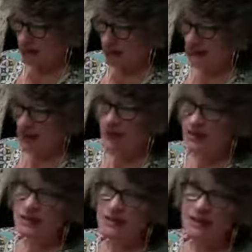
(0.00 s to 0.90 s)
Now, this
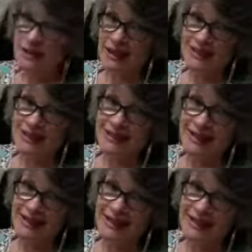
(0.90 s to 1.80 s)
is in
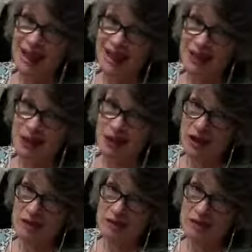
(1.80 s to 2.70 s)
1999, you
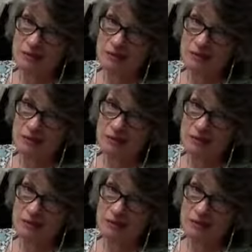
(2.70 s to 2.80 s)
guys.